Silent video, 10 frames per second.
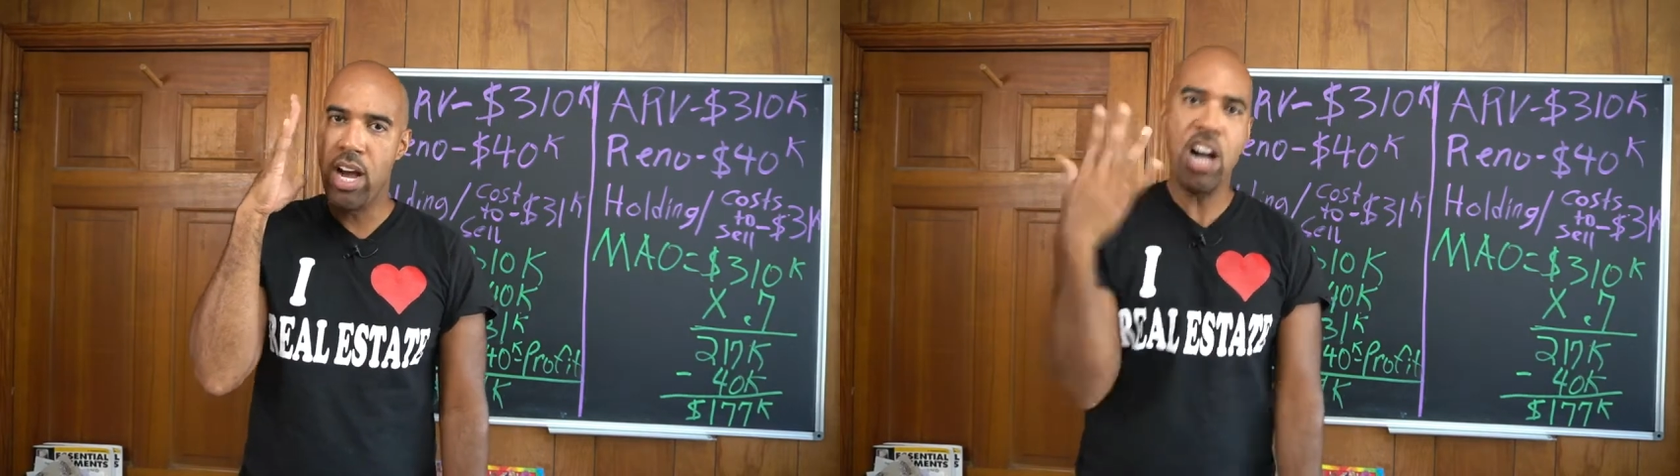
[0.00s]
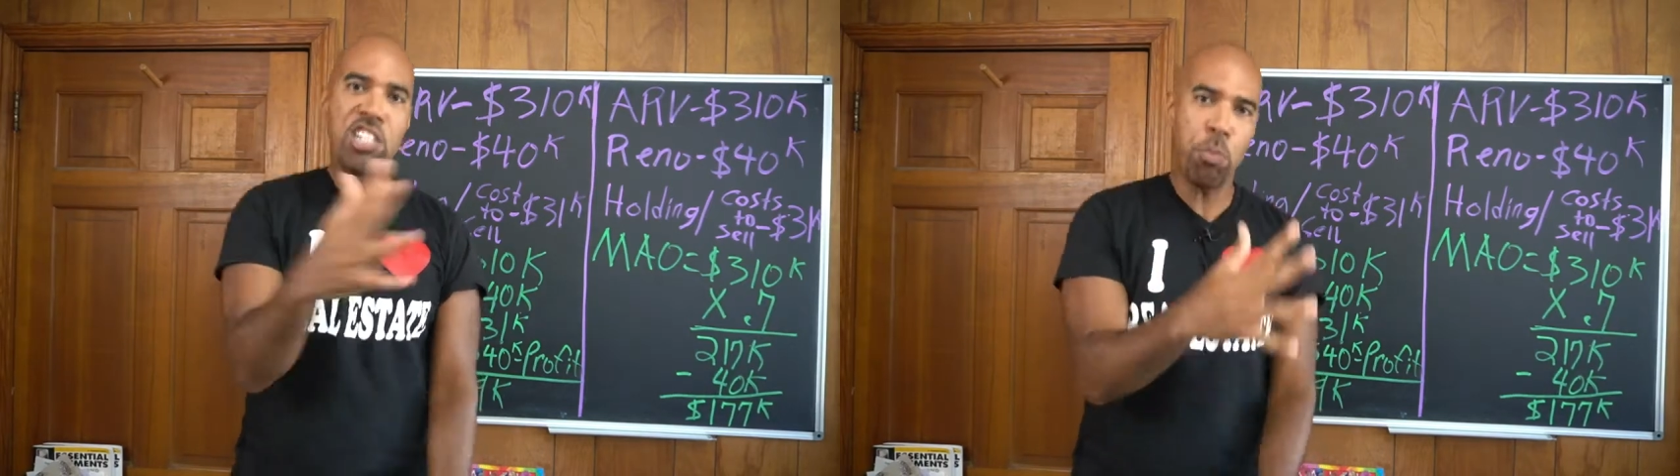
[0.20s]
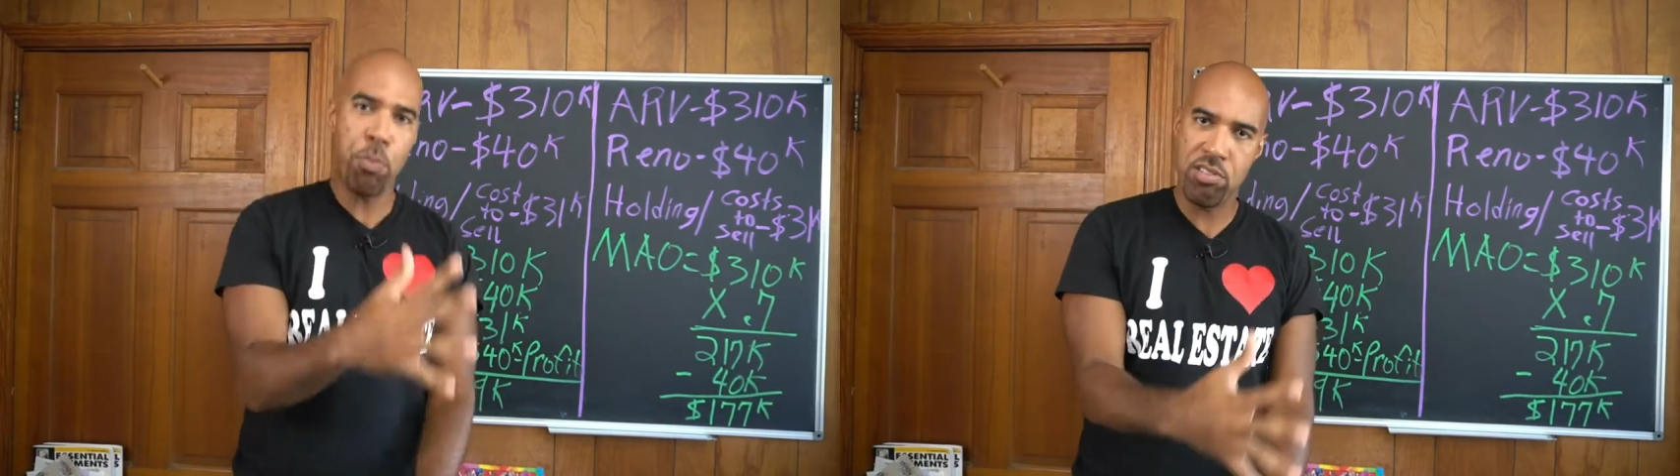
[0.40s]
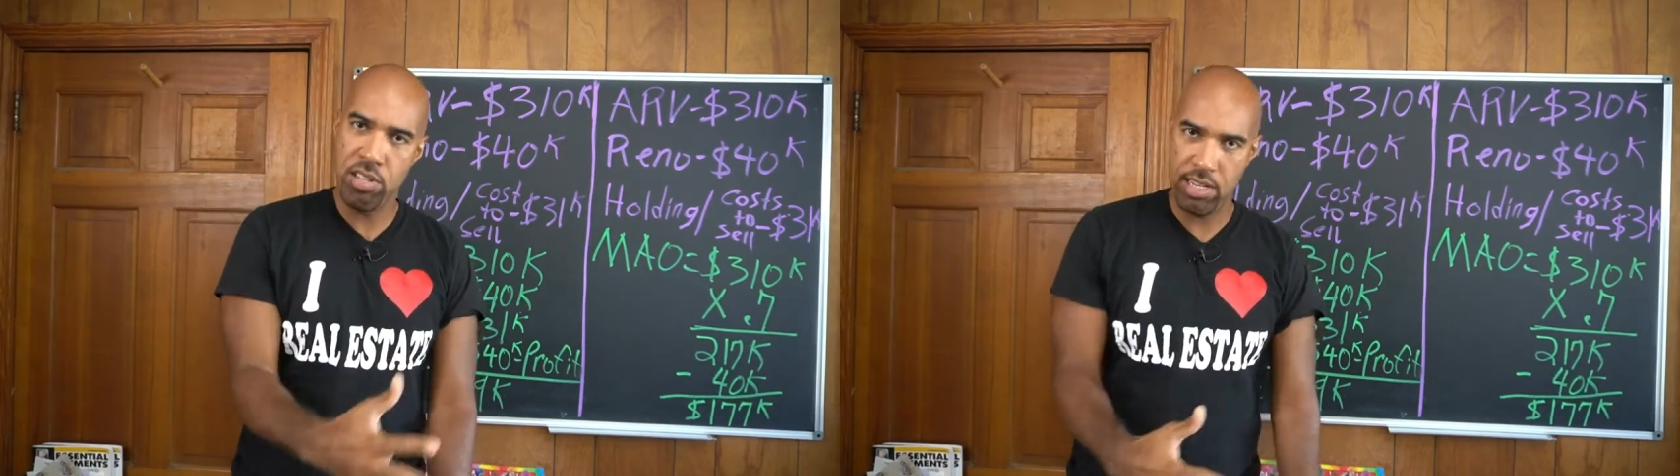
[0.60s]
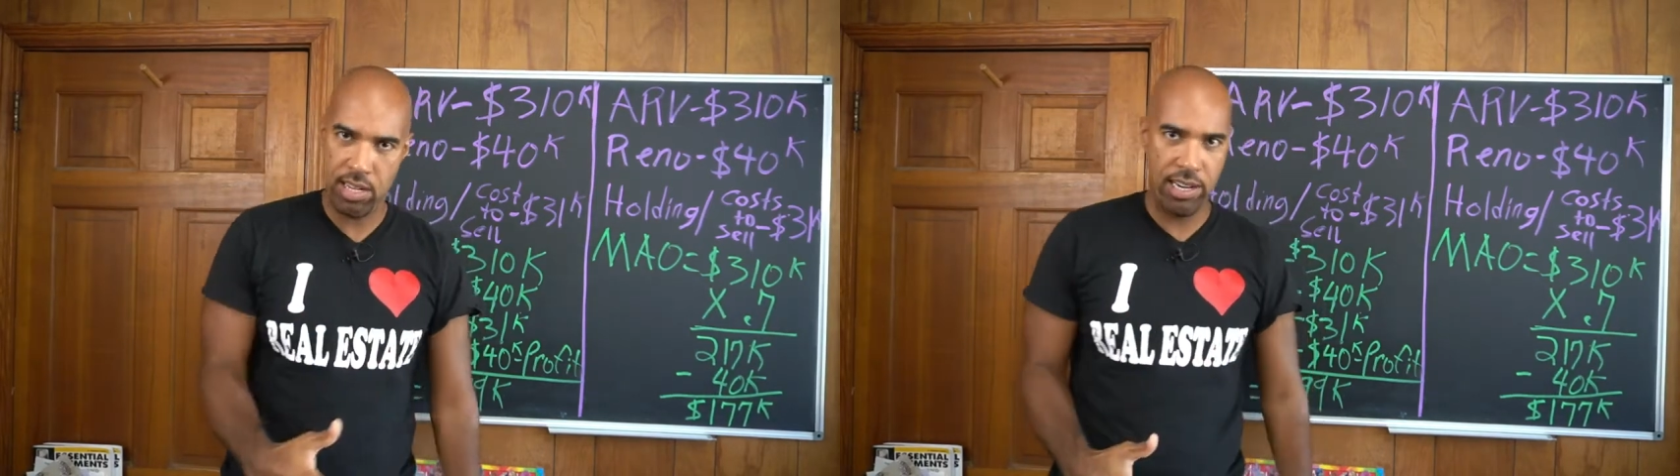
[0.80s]
hundred
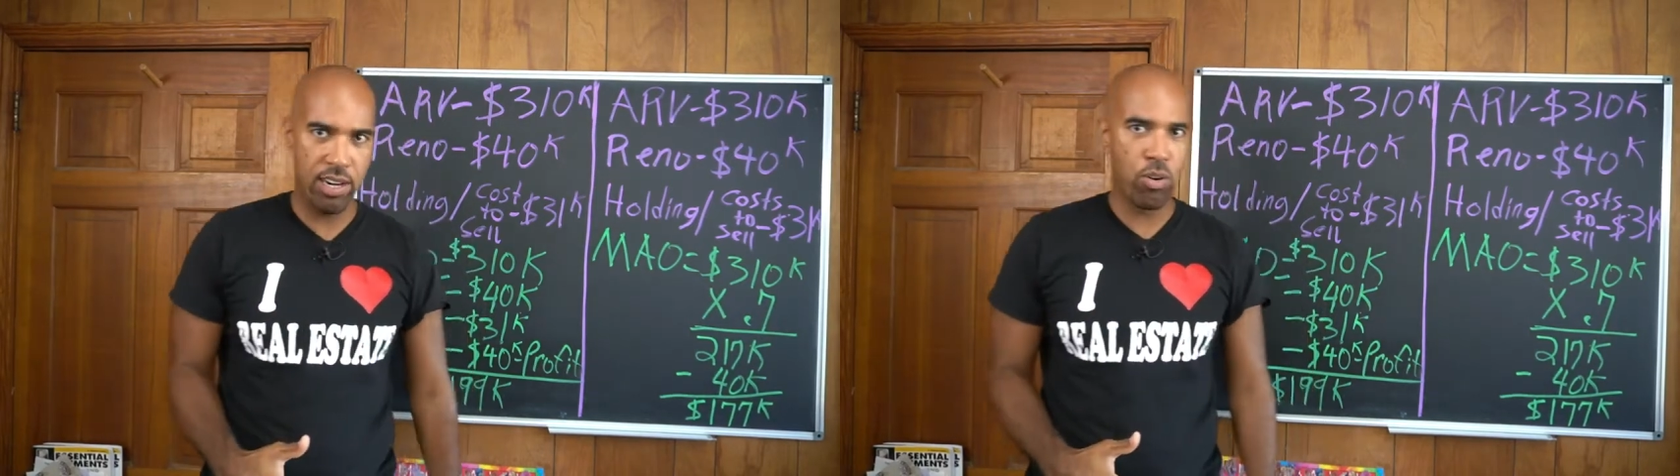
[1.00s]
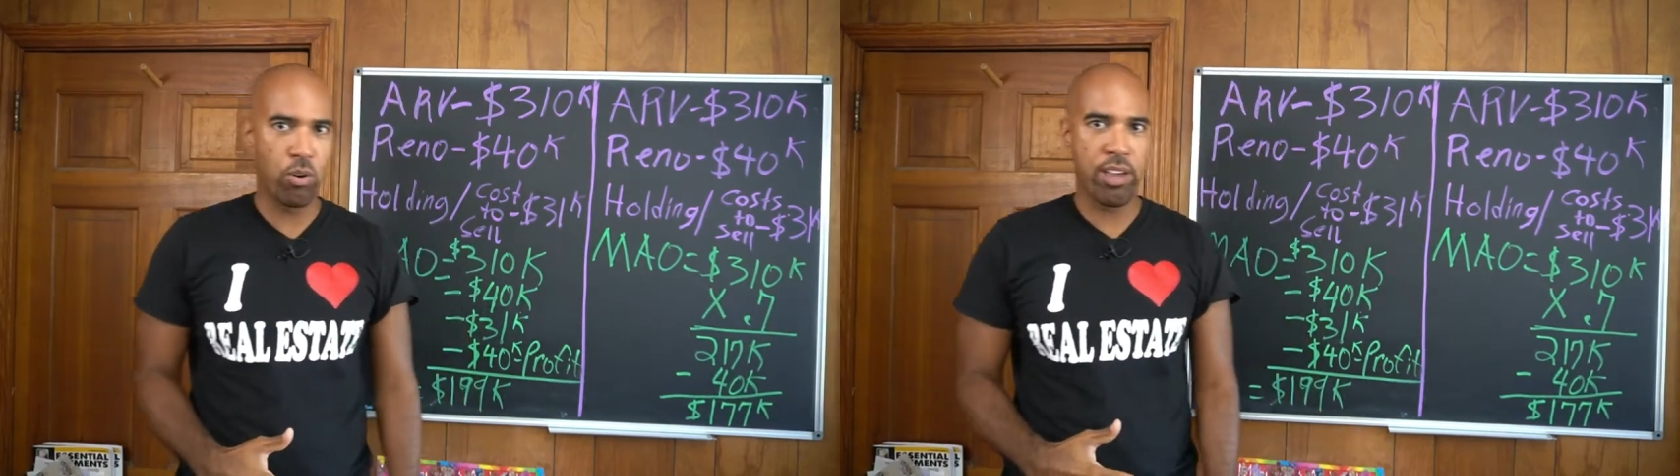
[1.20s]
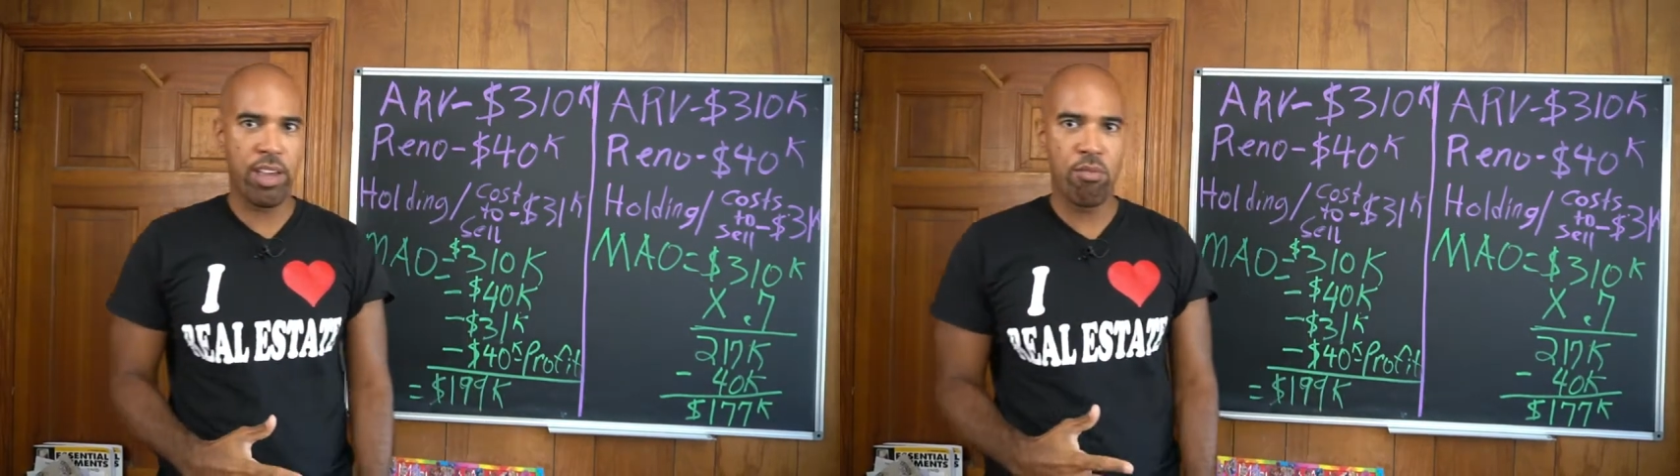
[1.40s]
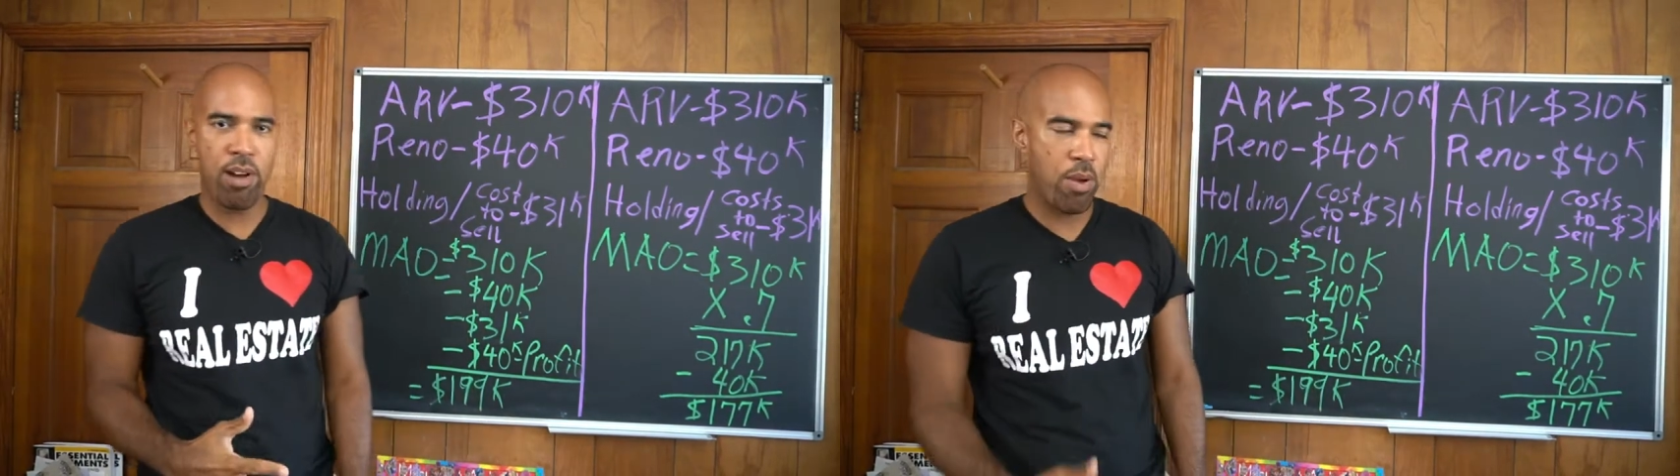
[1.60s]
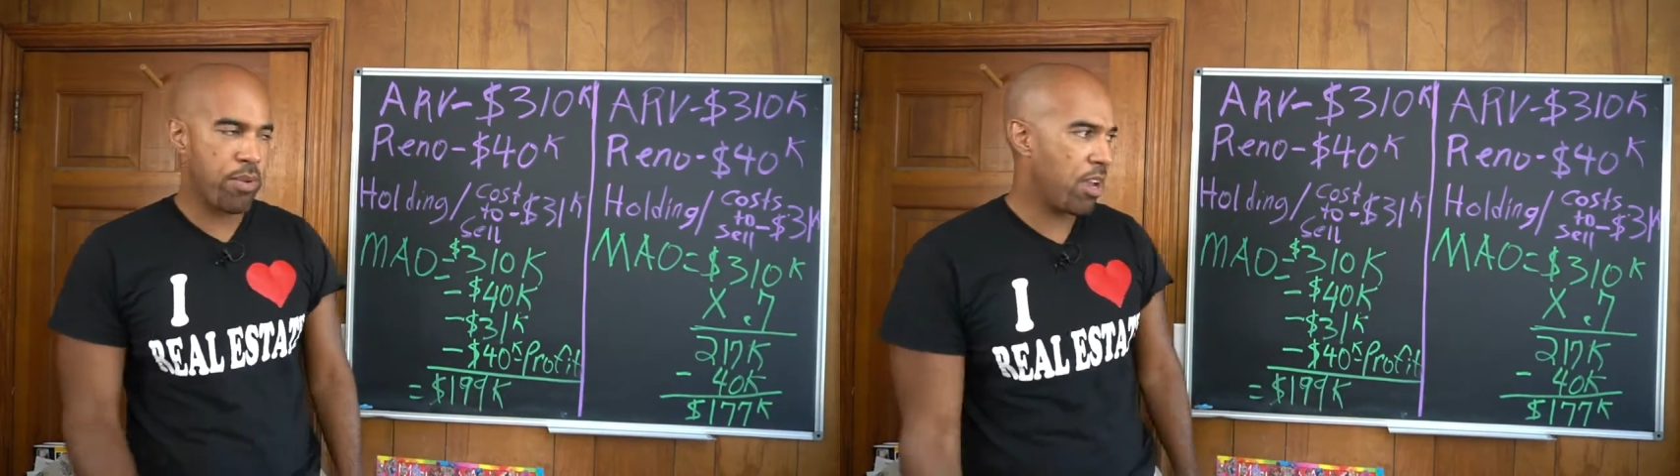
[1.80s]
percent clear, okay,
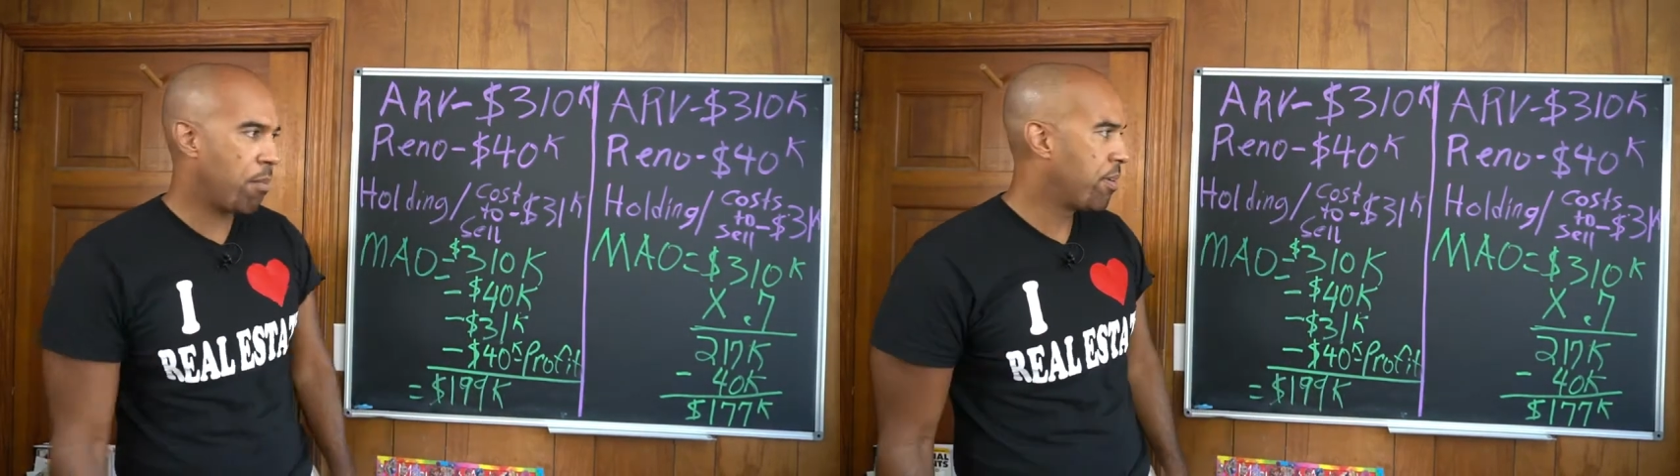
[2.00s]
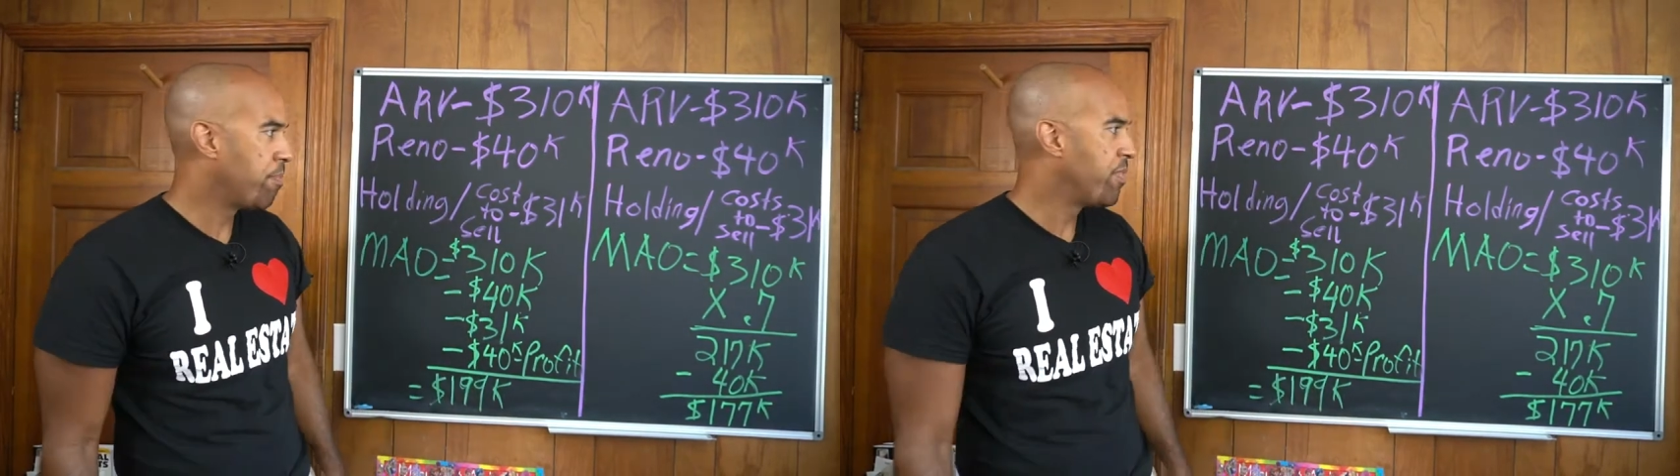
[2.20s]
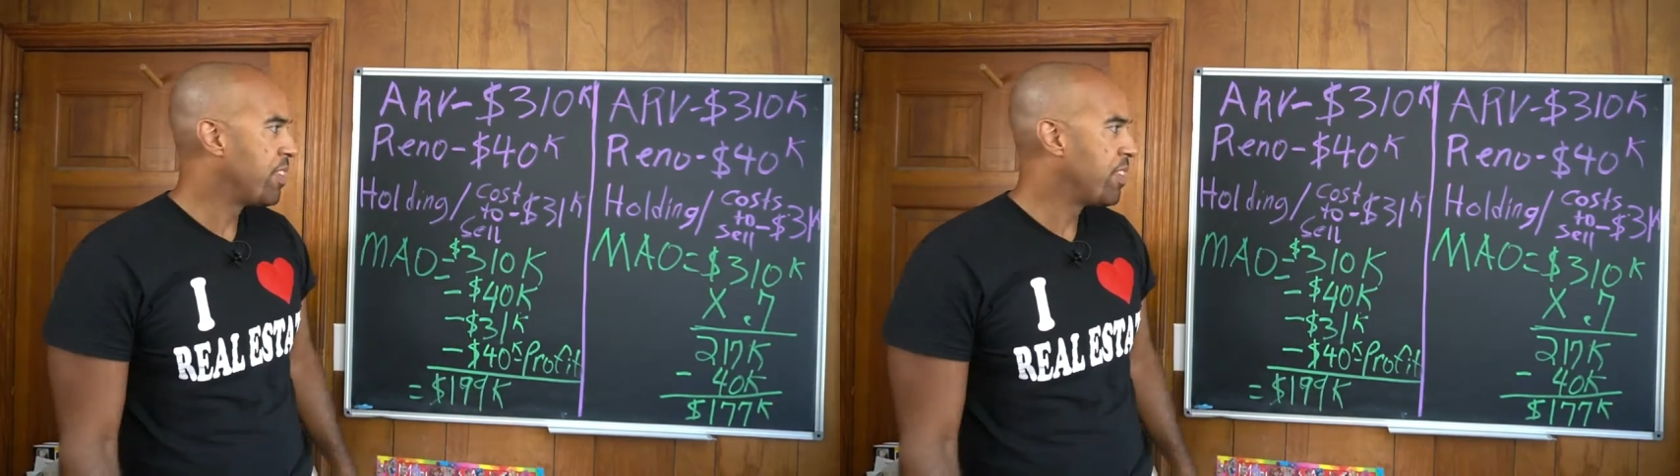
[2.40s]
Roundup?